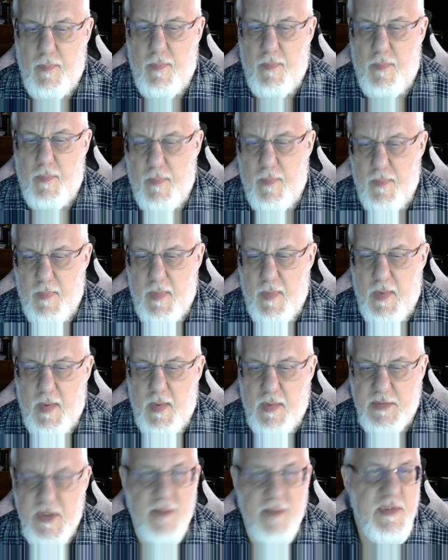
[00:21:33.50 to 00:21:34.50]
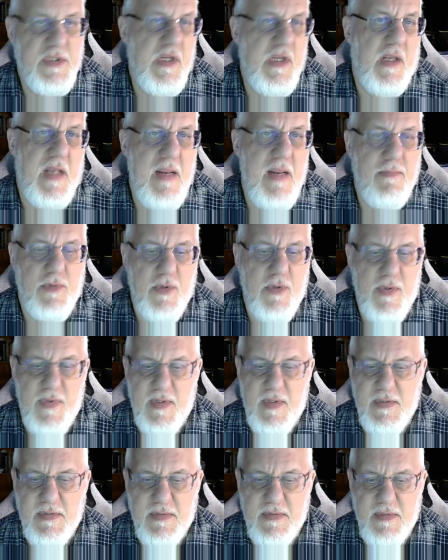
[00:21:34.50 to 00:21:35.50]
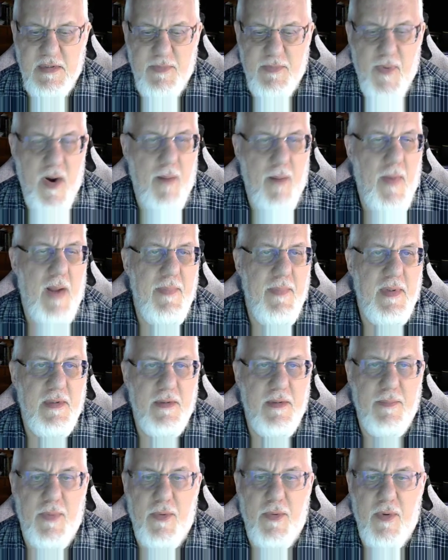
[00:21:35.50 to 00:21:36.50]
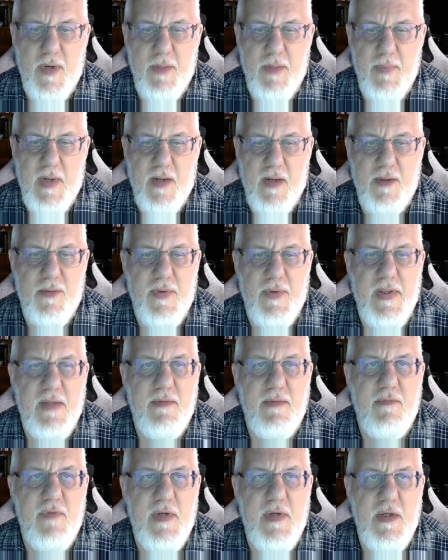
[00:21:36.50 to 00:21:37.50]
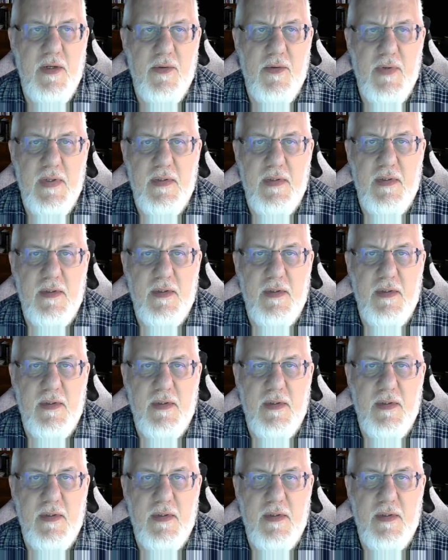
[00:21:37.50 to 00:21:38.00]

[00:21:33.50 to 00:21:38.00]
I'm just going to keep doing this. This part might be a little boring, but I'll go ahead and video it, include it.